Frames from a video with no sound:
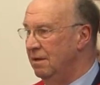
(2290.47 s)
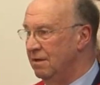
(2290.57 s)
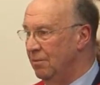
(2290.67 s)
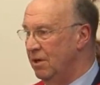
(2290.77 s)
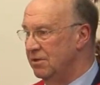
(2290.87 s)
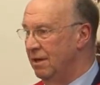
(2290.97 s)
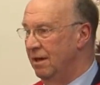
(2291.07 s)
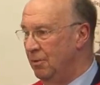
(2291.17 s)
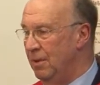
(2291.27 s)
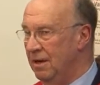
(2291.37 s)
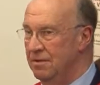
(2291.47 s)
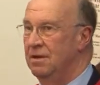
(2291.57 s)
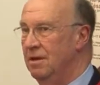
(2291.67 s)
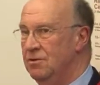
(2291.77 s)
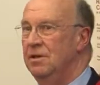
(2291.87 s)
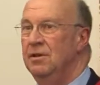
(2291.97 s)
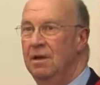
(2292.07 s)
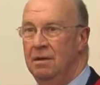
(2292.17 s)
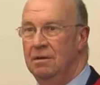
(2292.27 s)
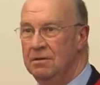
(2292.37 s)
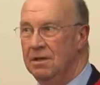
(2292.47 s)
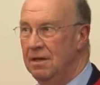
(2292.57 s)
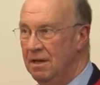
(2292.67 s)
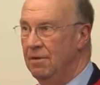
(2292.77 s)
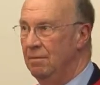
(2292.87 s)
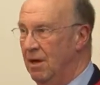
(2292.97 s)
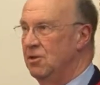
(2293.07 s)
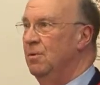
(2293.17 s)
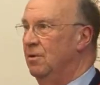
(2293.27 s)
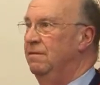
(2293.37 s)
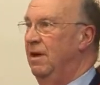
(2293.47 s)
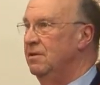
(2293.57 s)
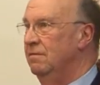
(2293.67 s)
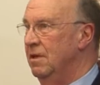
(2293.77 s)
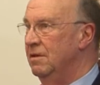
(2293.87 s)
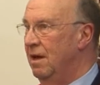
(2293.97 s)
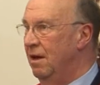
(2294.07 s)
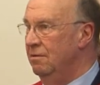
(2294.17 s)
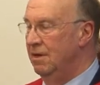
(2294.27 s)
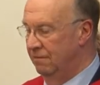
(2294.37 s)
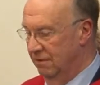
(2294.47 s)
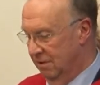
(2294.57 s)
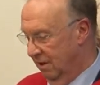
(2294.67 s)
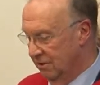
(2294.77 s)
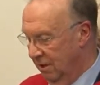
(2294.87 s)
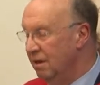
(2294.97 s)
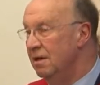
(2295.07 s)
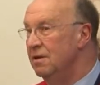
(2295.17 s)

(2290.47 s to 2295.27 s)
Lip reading: then we could start helping other countries to deliver much more effectively their own infrastructure